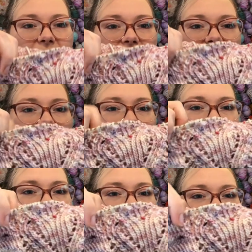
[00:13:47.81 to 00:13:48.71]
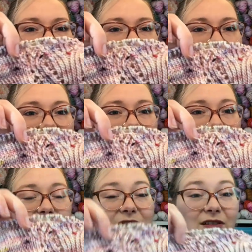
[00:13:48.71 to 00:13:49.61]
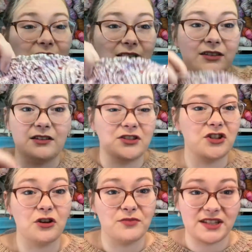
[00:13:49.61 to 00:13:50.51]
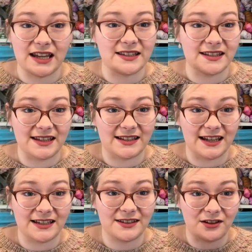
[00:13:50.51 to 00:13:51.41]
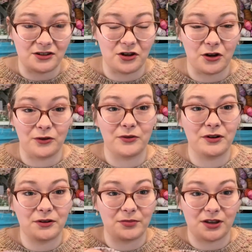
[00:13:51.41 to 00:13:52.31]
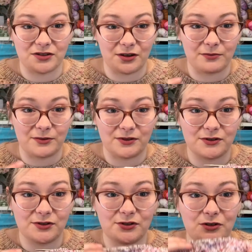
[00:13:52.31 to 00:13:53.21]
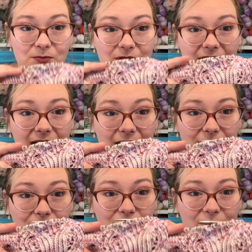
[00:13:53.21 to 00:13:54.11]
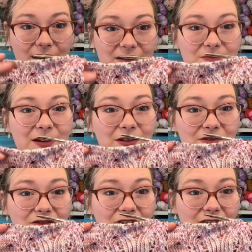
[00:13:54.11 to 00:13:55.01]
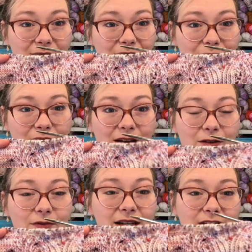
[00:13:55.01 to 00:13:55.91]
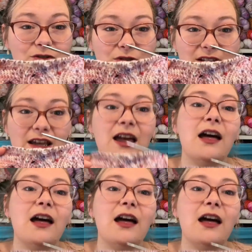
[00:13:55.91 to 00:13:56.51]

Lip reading: It is absolutely, there's no mistakes in this lace, I know, because I was super careful and I spent loads of time over it and I really enjoyed it.